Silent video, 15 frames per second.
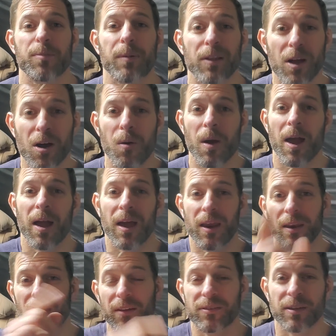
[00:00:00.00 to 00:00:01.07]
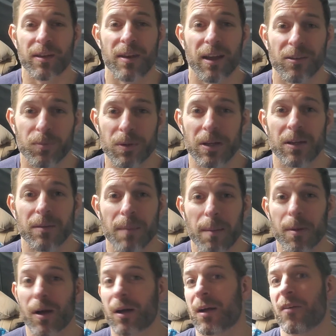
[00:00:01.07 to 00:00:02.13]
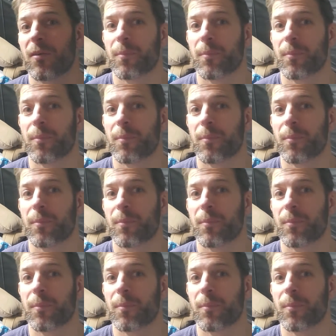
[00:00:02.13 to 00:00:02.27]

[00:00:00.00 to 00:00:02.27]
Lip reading: below, and I'll see you next week. Maybe I'll have